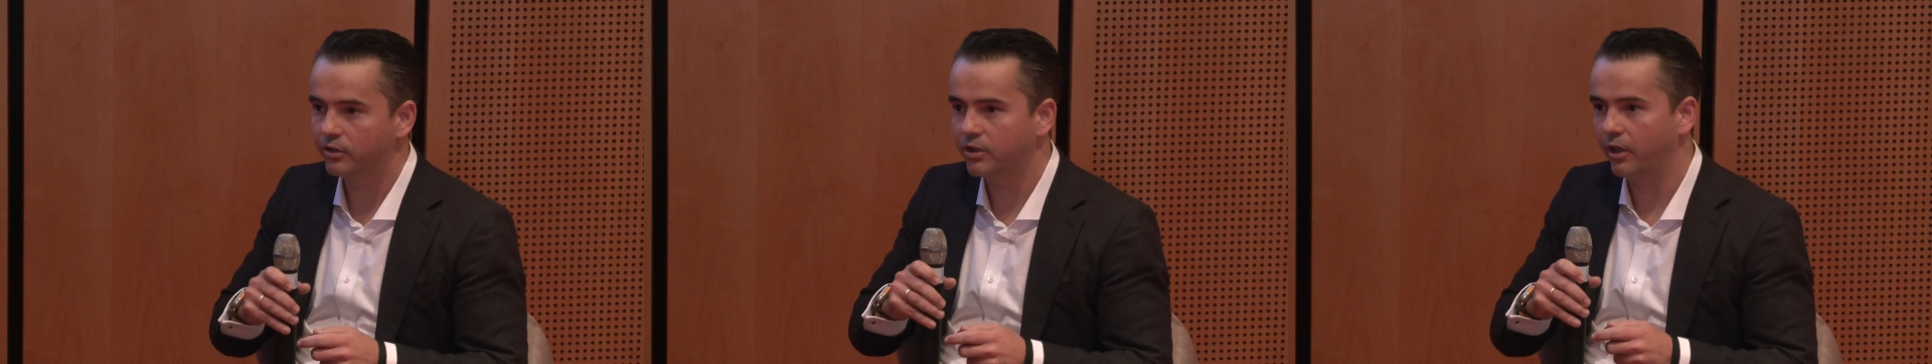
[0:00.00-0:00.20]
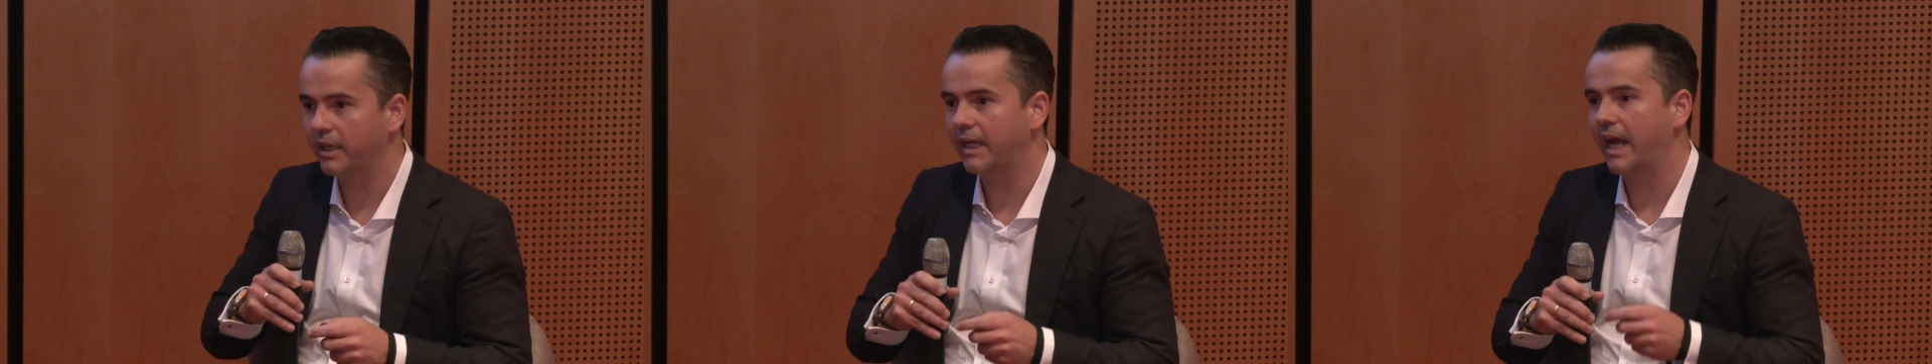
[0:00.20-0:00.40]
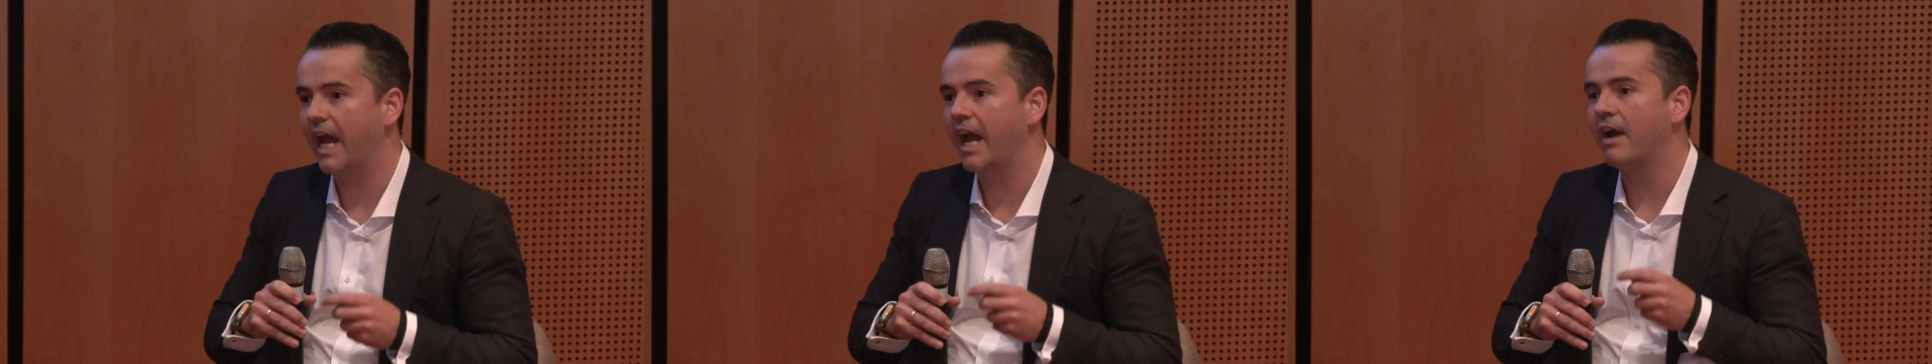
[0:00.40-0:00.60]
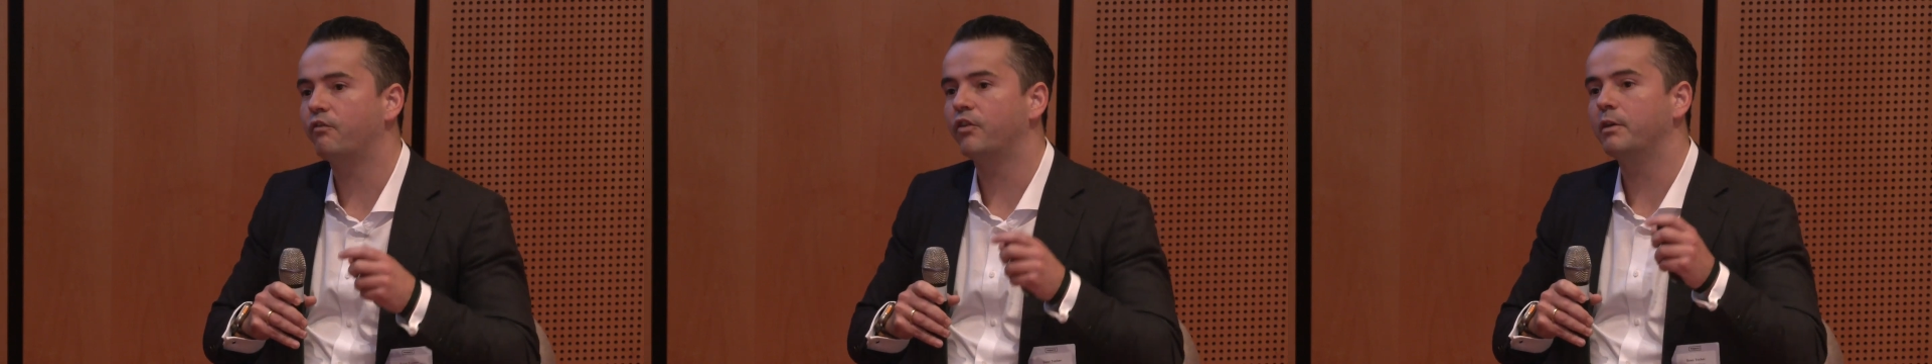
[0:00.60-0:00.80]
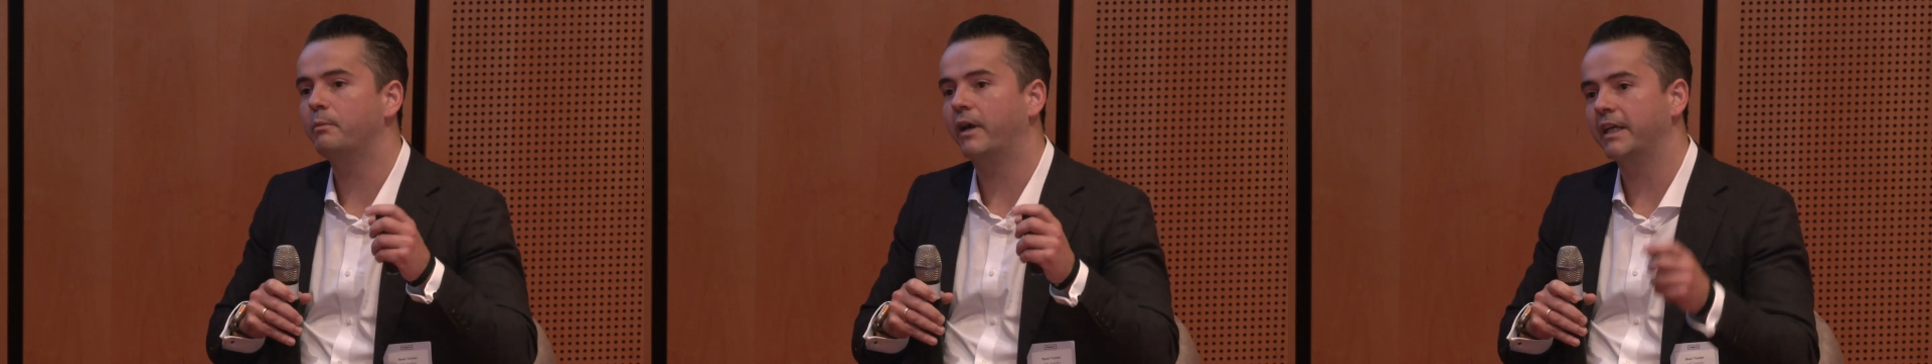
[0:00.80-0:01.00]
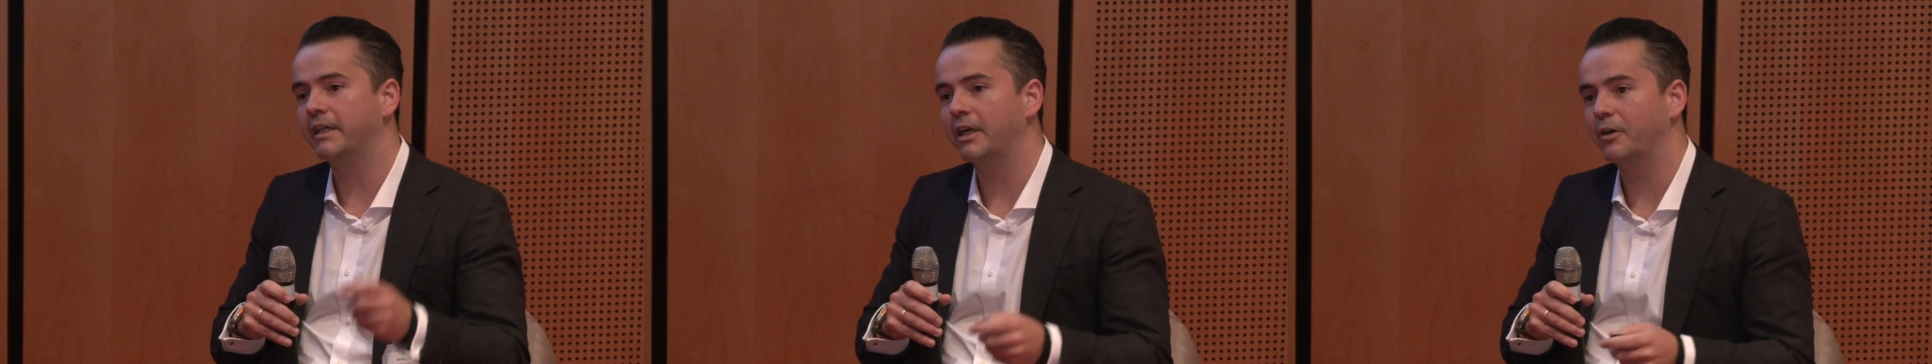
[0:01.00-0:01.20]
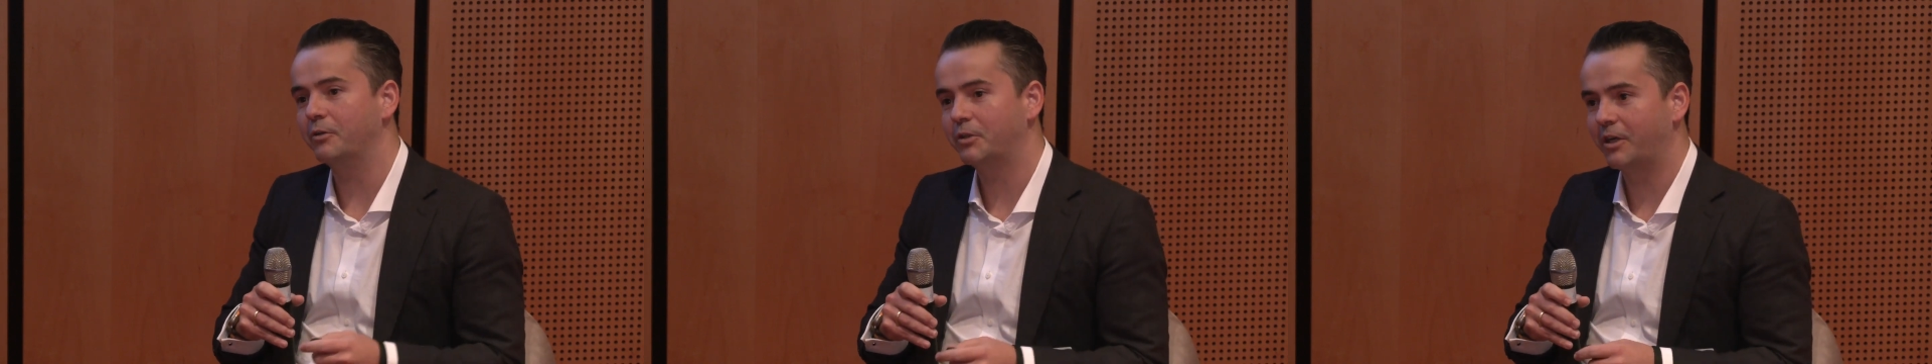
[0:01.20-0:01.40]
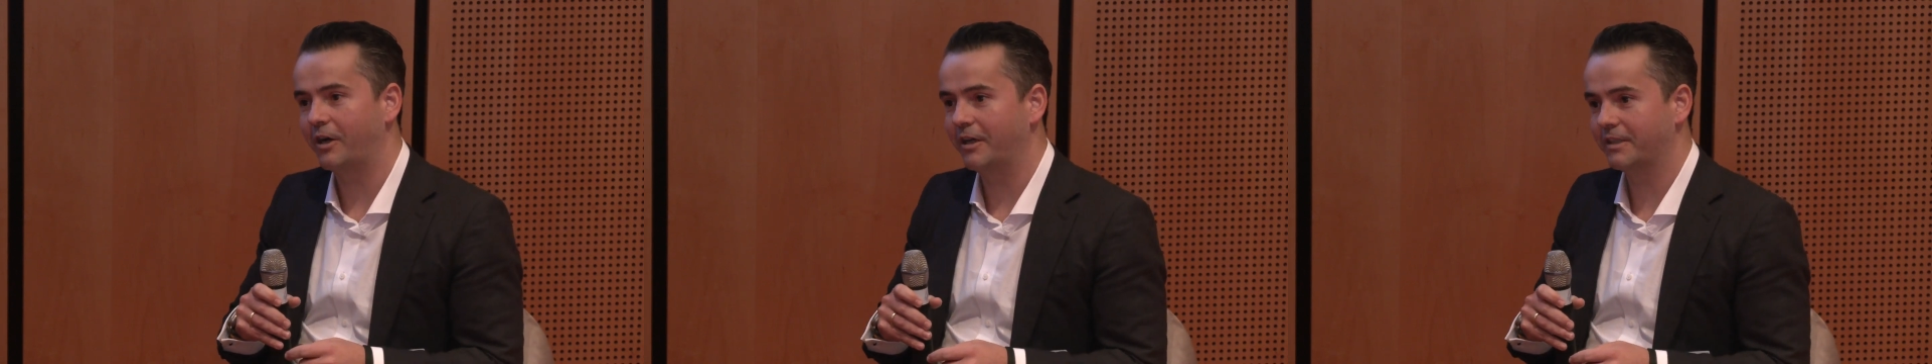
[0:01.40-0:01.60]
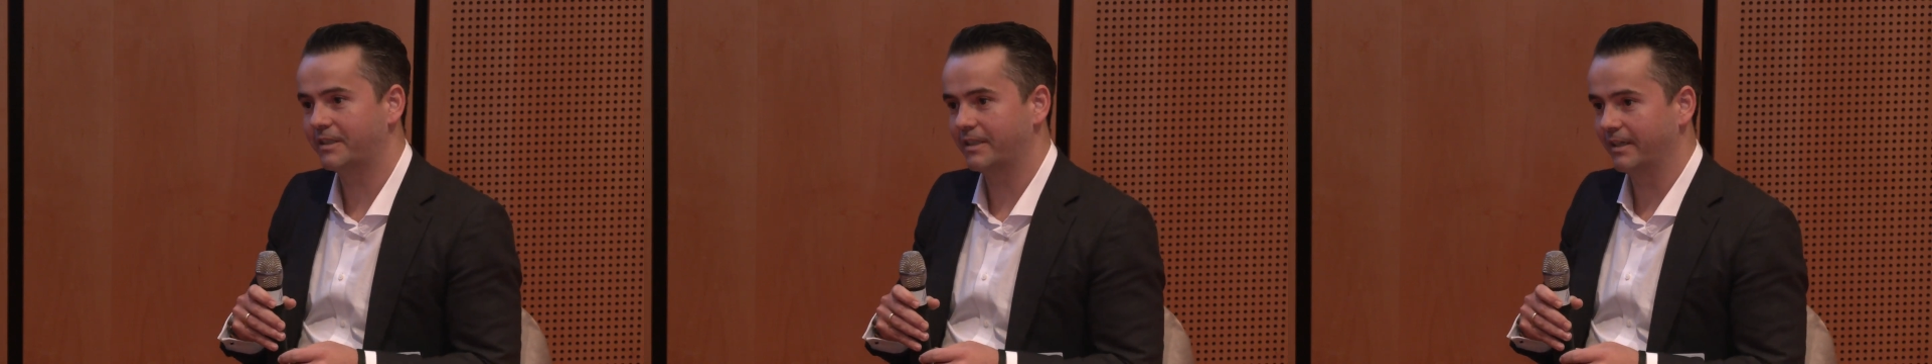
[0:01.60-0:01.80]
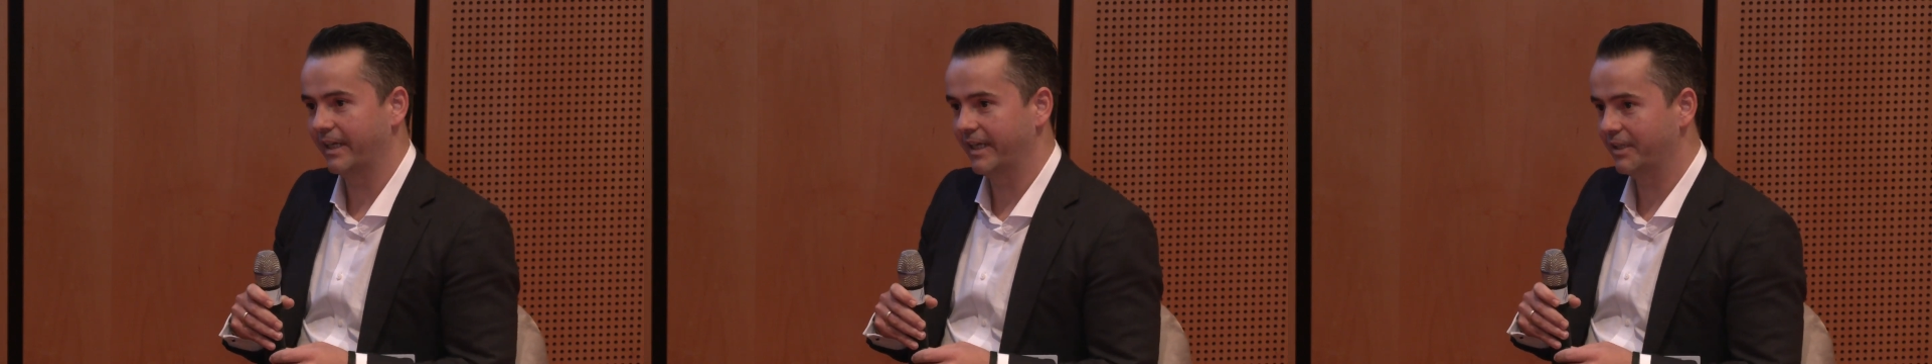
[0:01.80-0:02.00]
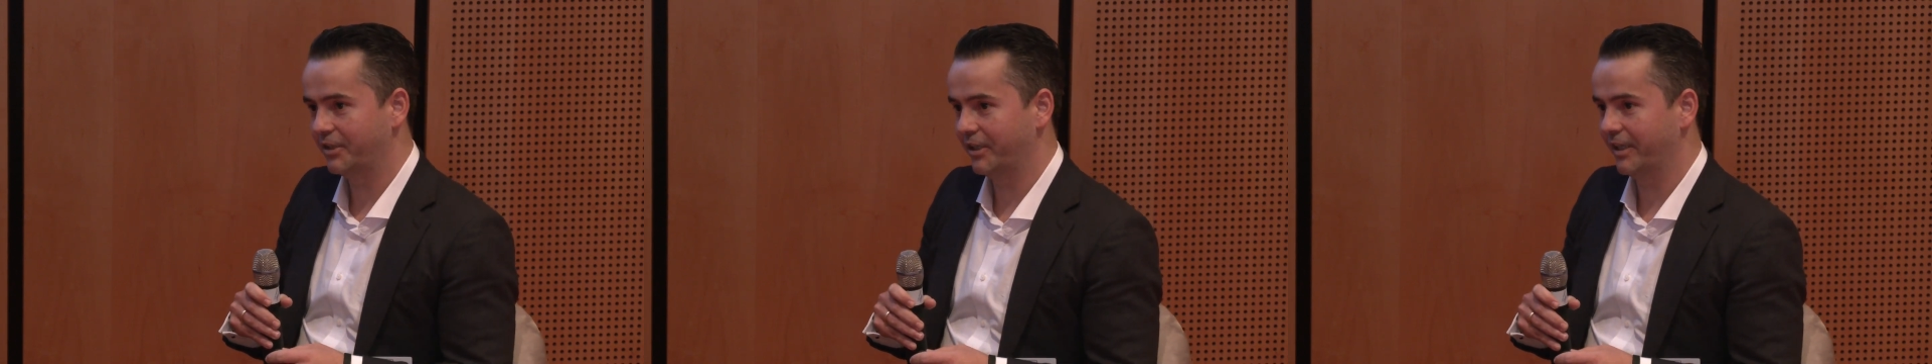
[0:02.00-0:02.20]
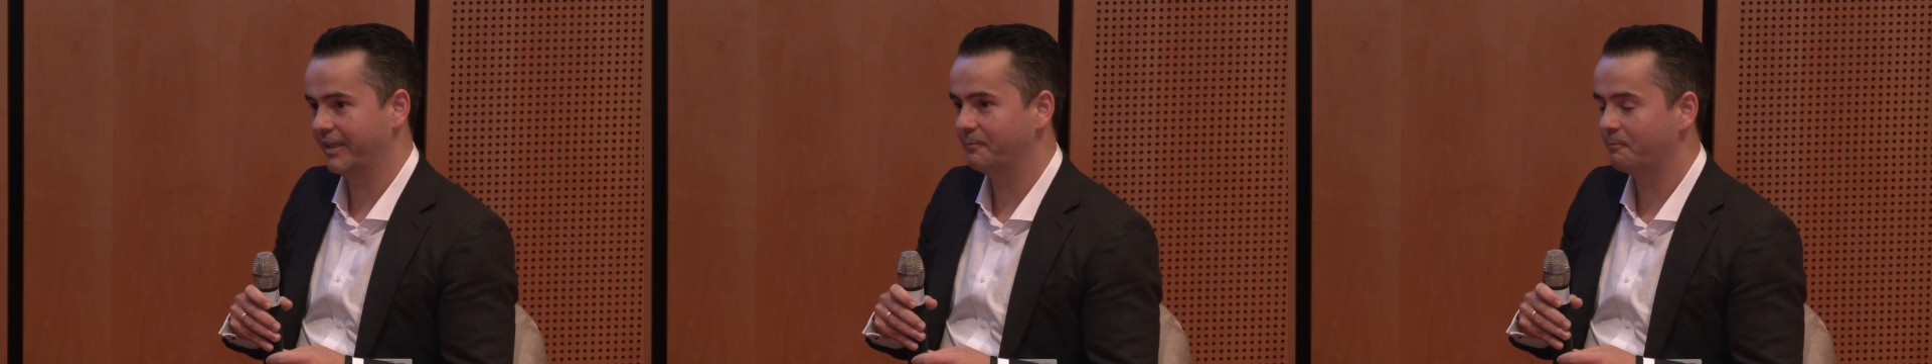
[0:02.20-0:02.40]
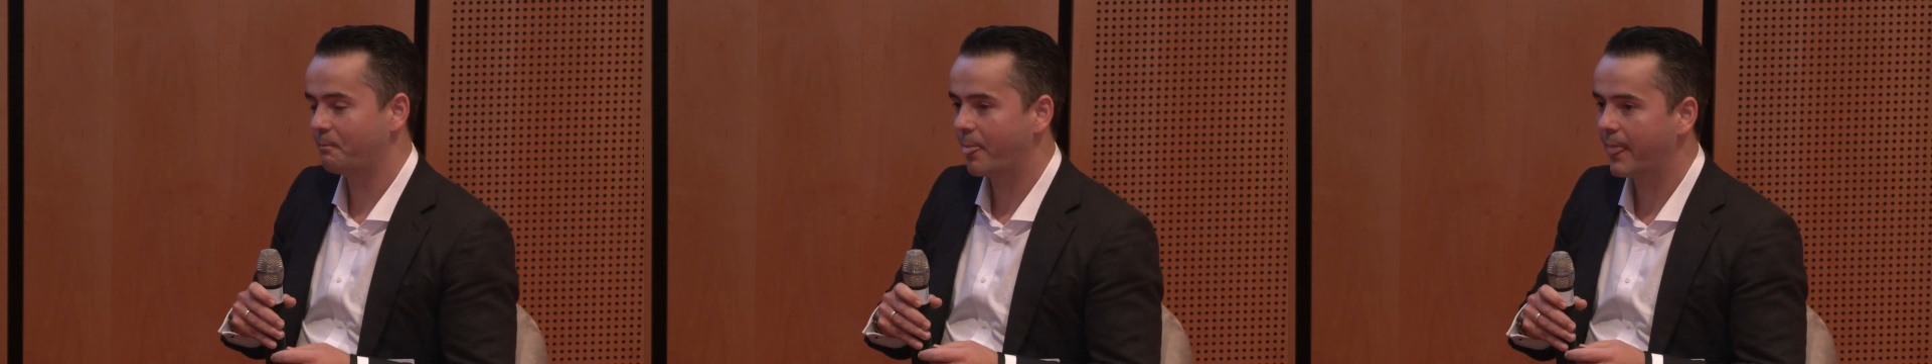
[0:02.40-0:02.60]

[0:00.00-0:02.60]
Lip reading: So I think everybody knows Constellation,